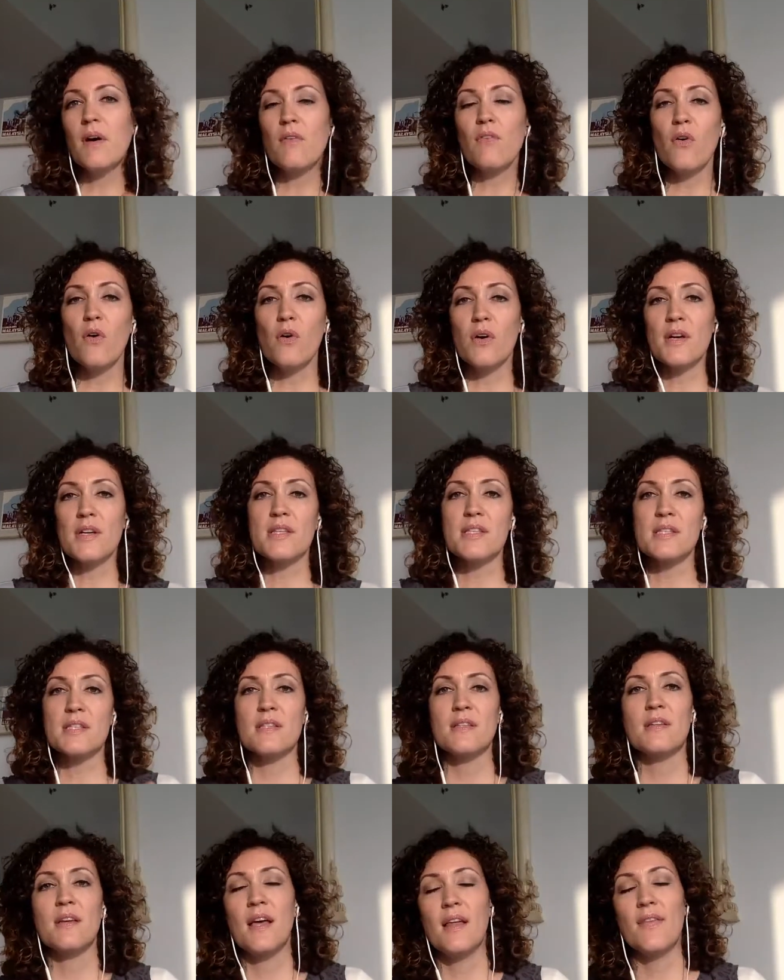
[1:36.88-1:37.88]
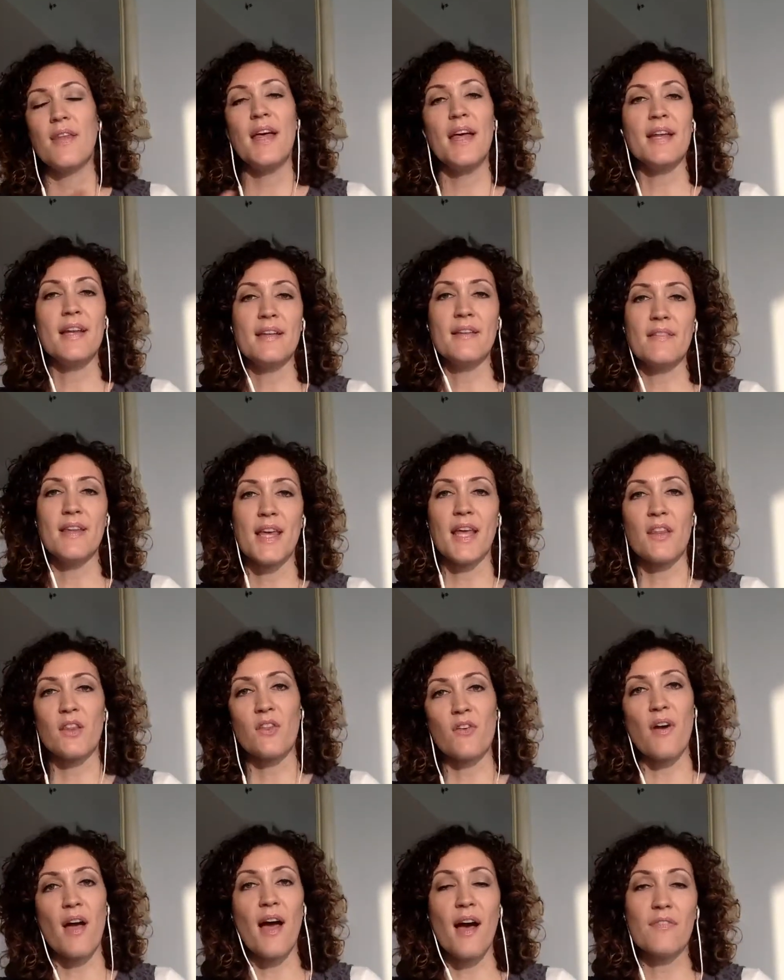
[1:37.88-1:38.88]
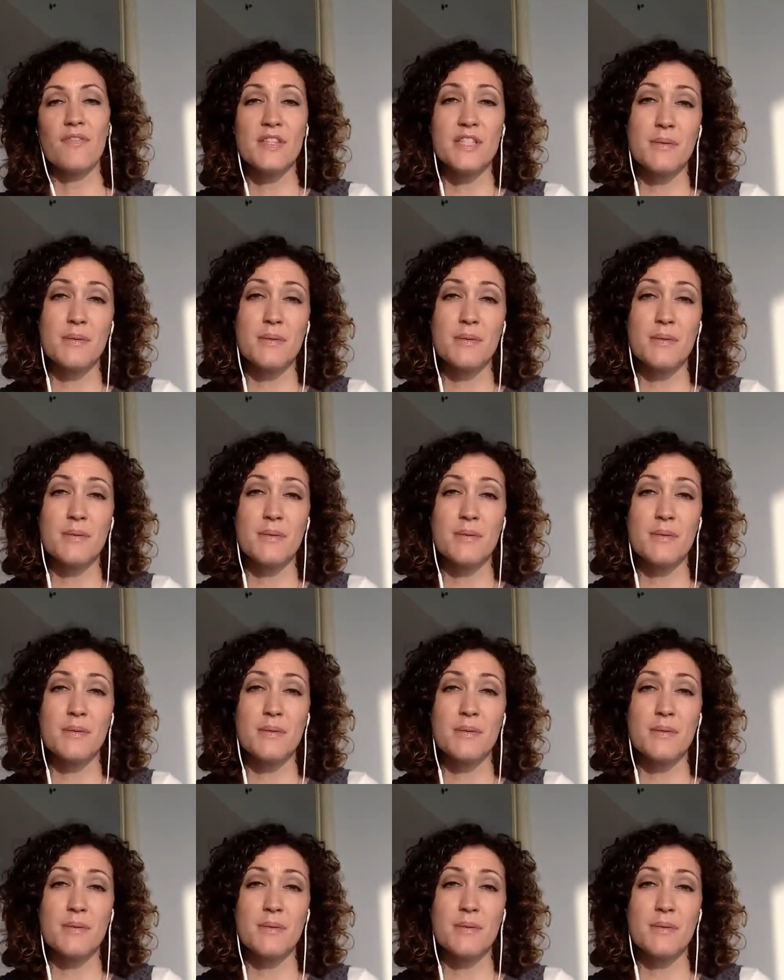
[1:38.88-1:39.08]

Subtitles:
of August and then they get their half